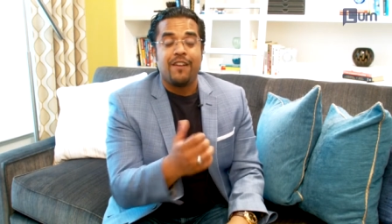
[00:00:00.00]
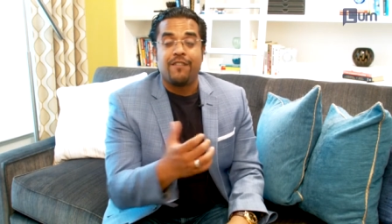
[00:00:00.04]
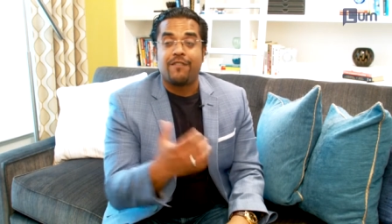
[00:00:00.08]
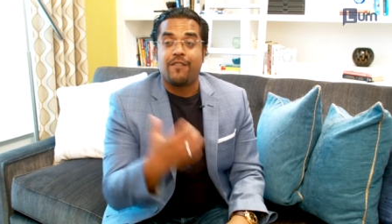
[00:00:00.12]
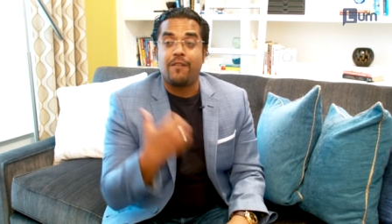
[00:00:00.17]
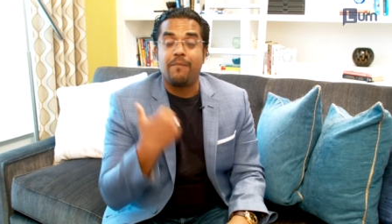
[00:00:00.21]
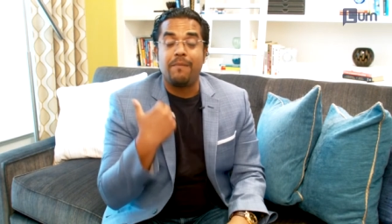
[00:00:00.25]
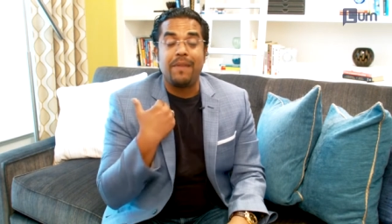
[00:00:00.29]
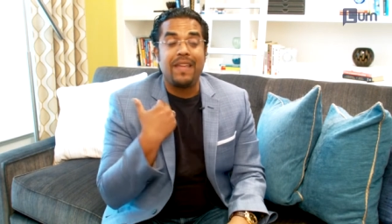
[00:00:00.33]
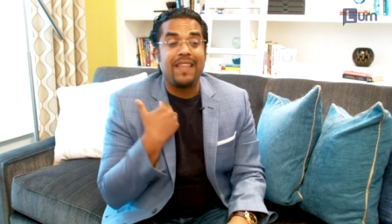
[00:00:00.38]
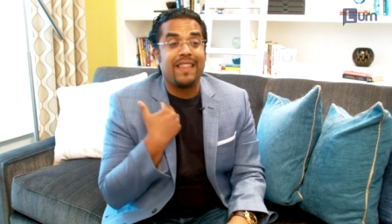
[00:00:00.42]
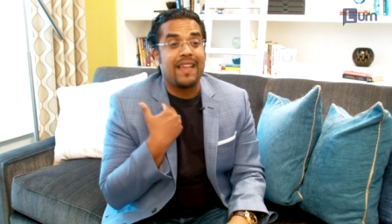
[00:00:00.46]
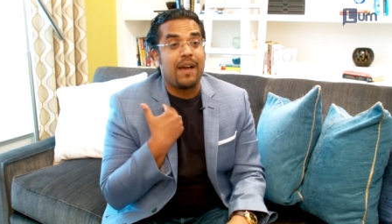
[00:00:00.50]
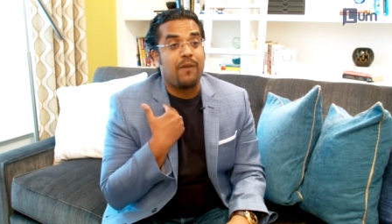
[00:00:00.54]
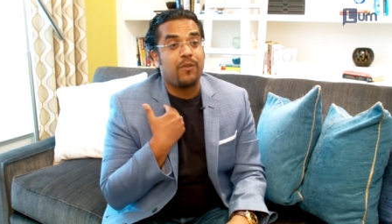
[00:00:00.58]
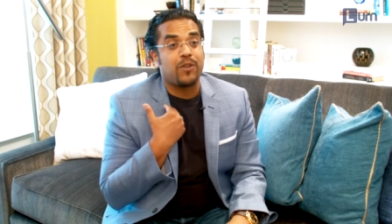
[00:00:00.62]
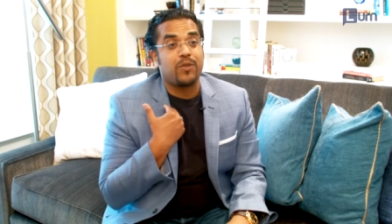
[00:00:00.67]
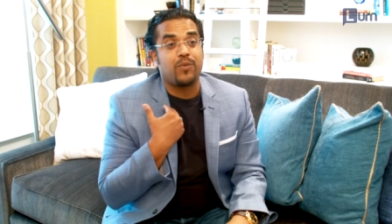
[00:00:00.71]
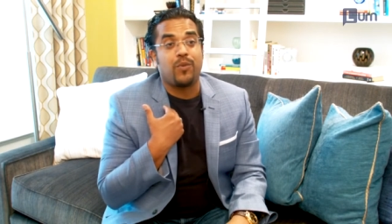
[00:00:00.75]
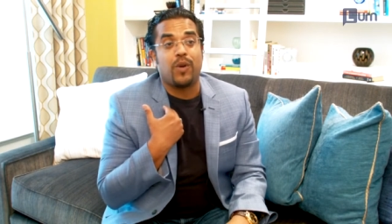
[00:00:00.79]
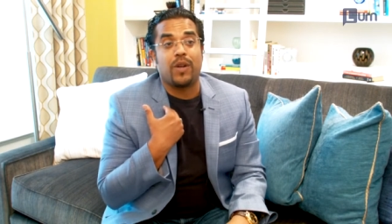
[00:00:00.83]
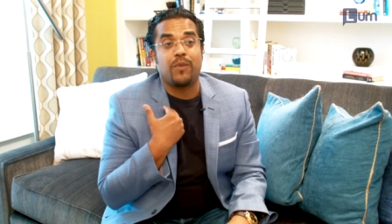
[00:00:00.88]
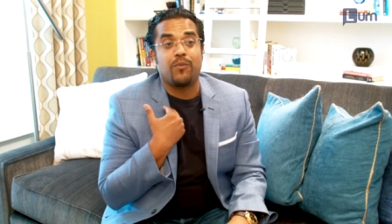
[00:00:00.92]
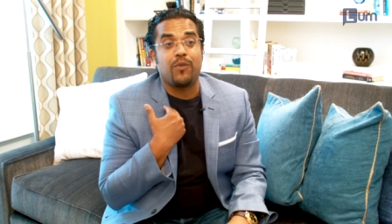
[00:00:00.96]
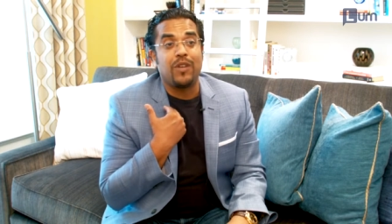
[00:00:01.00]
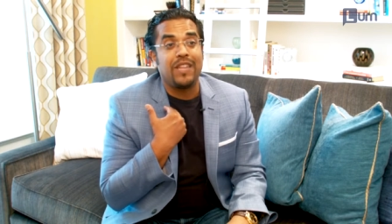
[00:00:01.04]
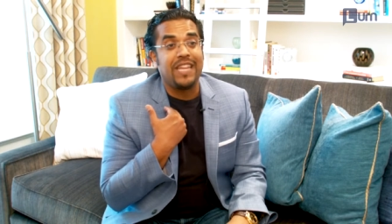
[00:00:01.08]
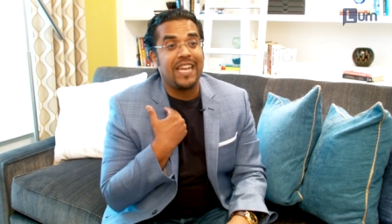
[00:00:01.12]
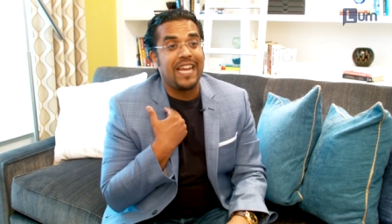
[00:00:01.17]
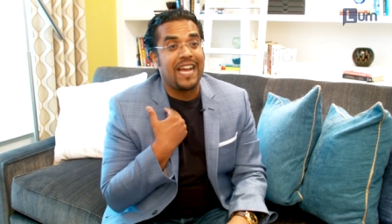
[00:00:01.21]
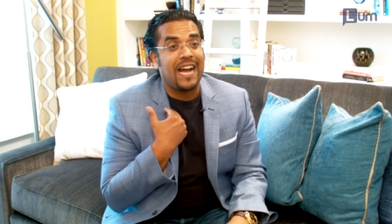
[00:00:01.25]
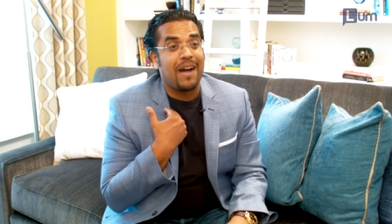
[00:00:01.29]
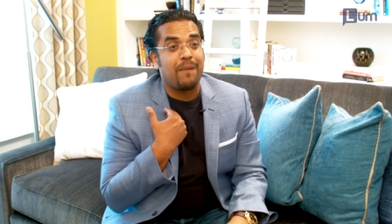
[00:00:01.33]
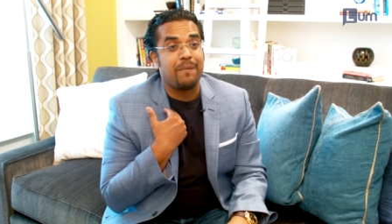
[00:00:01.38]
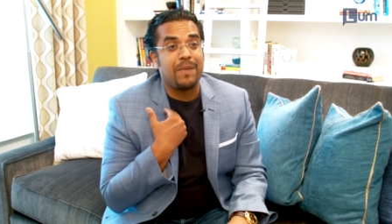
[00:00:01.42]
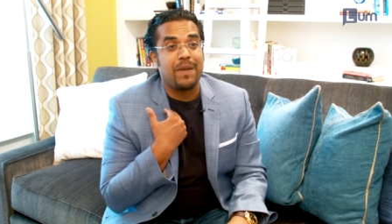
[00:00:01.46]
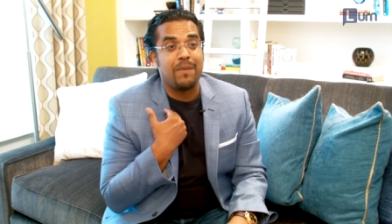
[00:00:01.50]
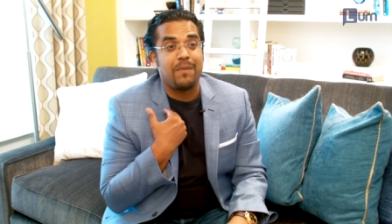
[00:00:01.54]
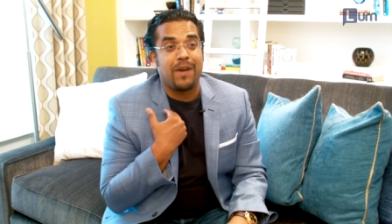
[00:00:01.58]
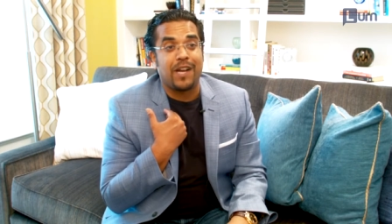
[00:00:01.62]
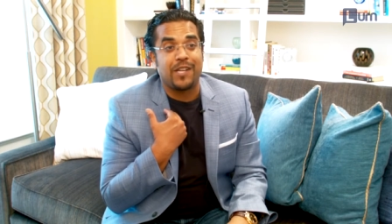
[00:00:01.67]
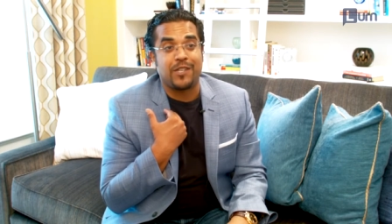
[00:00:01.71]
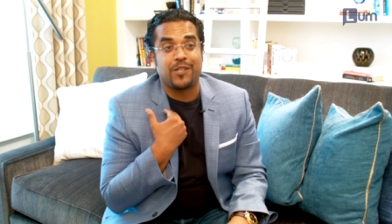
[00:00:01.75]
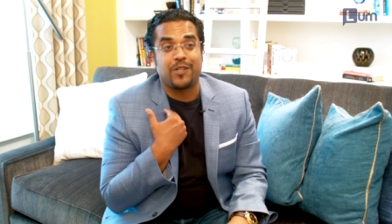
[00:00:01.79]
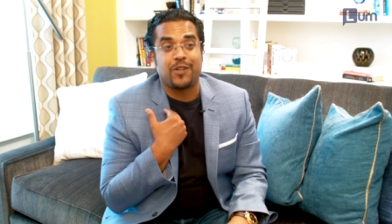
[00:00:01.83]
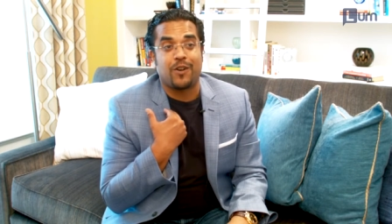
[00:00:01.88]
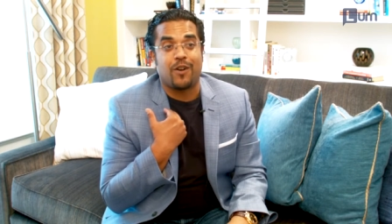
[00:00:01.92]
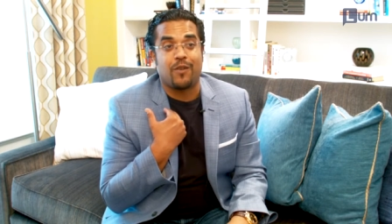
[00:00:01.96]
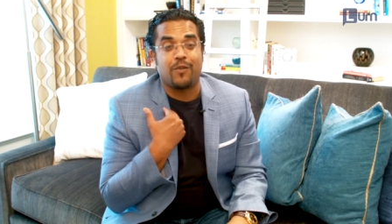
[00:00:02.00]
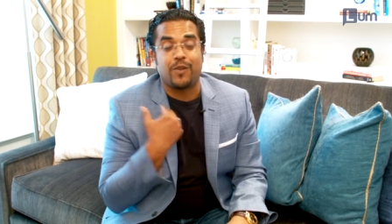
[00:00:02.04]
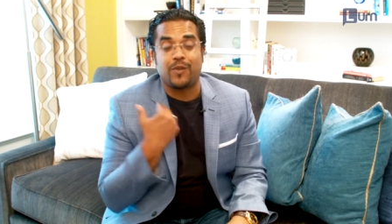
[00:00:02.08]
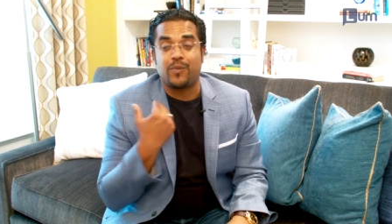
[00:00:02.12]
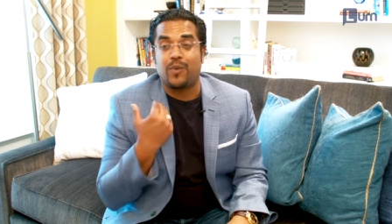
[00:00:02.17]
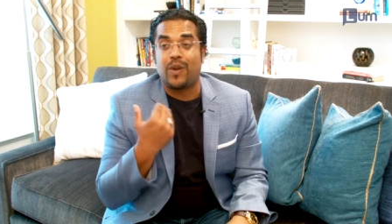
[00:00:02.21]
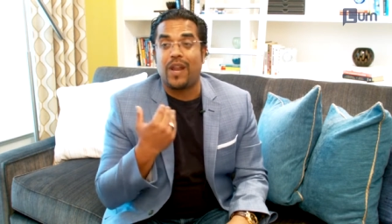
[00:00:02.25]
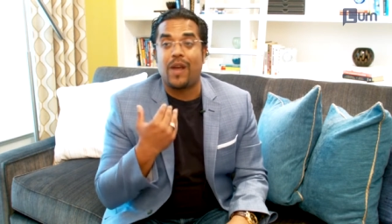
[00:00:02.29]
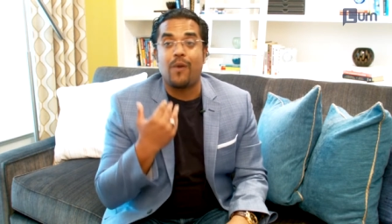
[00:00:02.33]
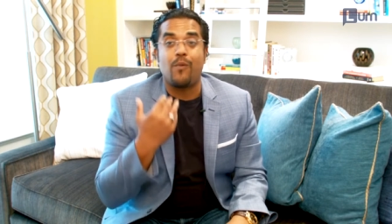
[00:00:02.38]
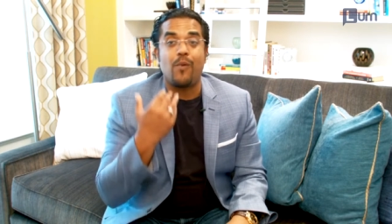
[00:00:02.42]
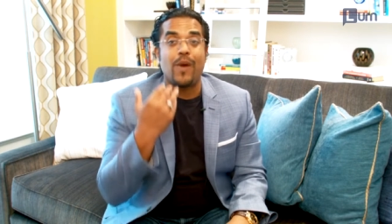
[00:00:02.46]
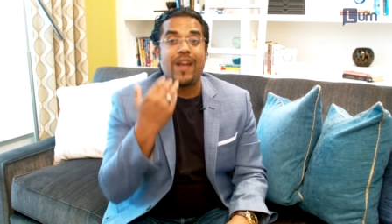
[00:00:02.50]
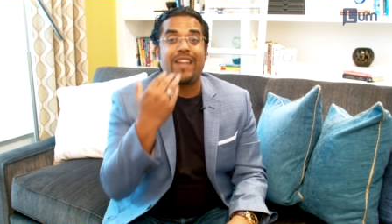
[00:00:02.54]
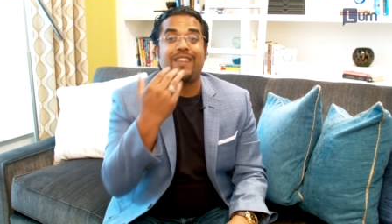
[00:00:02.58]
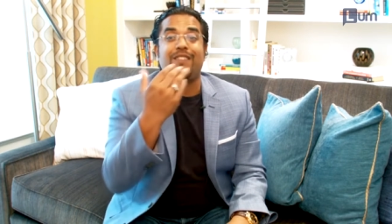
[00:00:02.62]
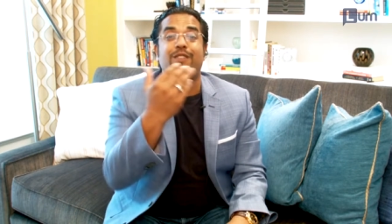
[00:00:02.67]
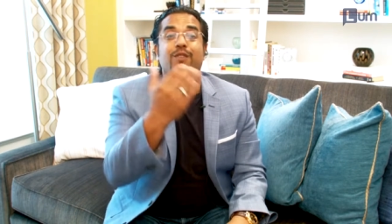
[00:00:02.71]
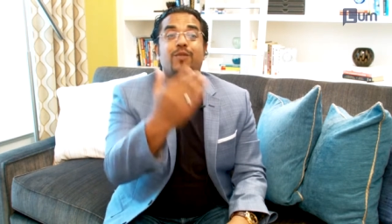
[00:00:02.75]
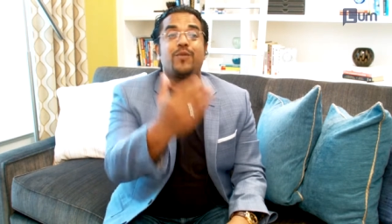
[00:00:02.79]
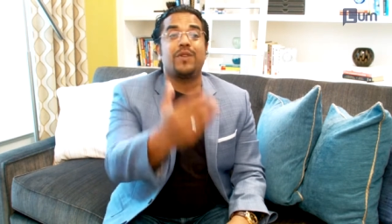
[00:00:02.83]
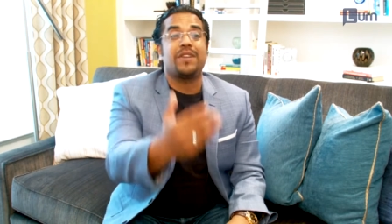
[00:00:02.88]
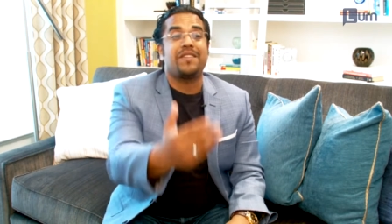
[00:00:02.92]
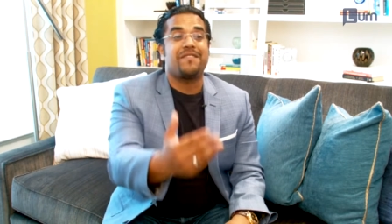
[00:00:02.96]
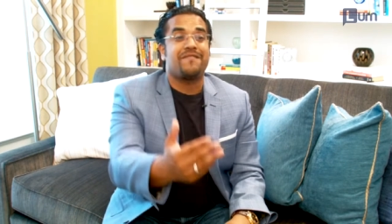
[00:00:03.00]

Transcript: For me, that was what really got me my start was when I went to an